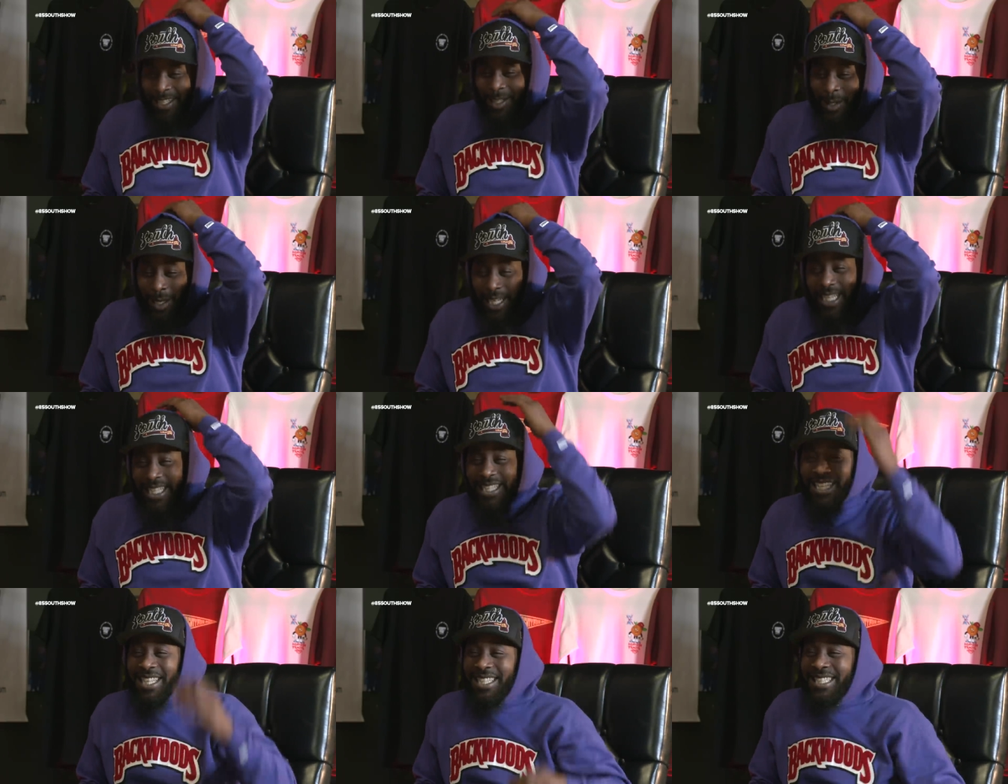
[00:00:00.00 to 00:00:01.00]
I know Clayton
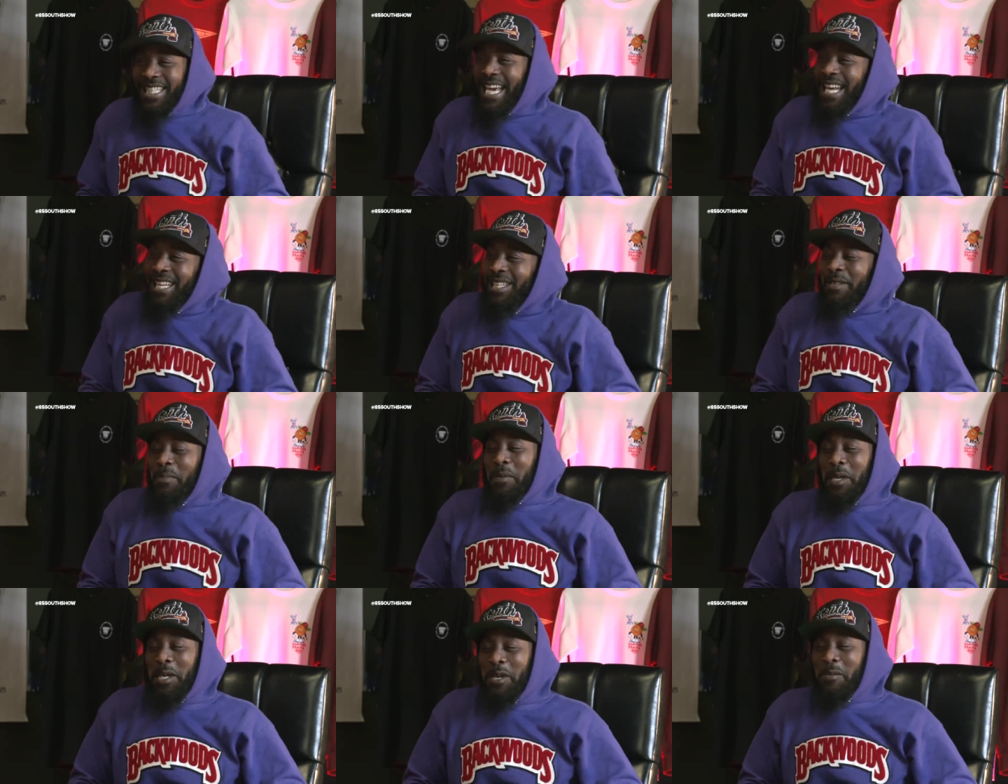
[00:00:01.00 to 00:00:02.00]
English got an
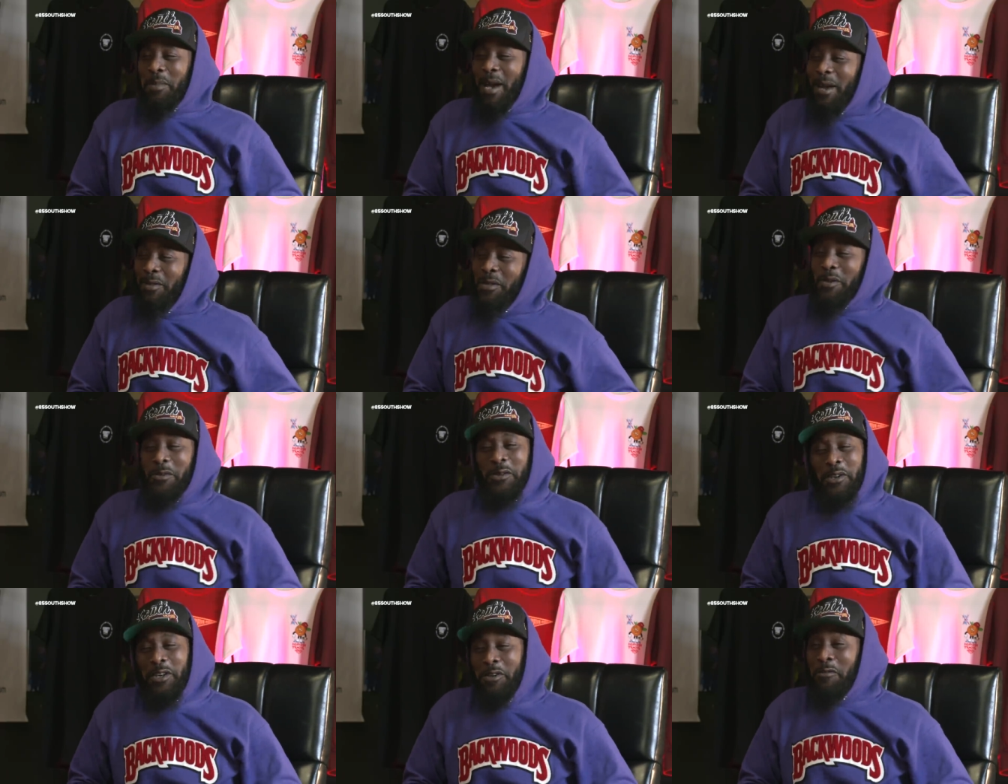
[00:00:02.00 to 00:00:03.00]
opinion about the
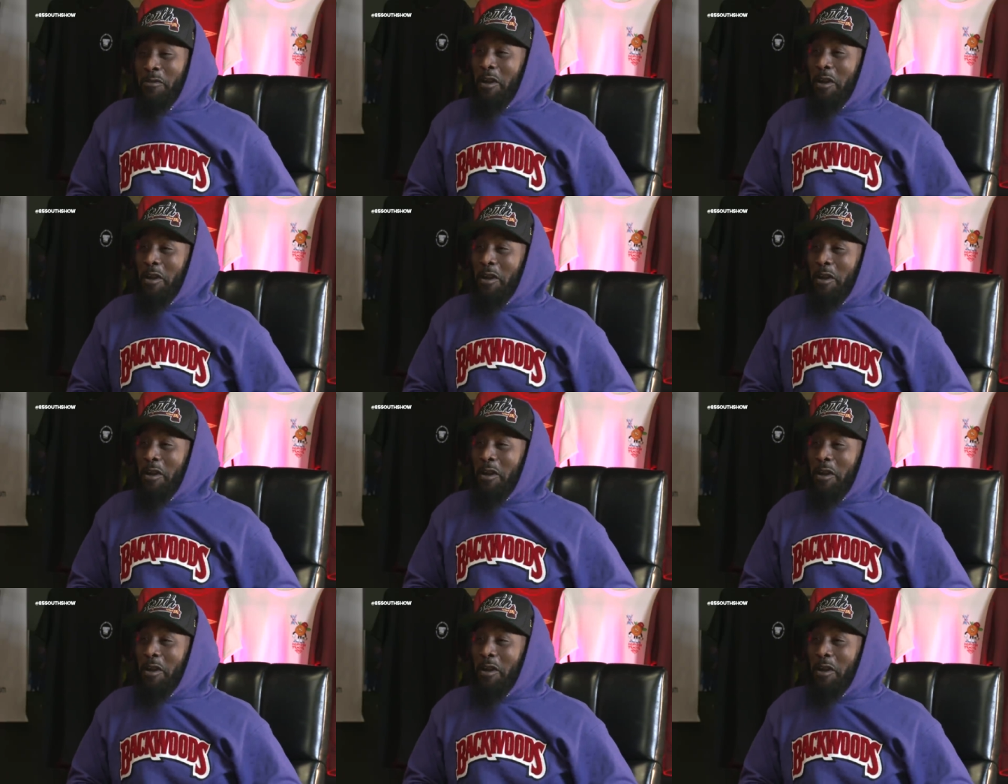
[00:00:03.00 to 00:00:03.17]
royal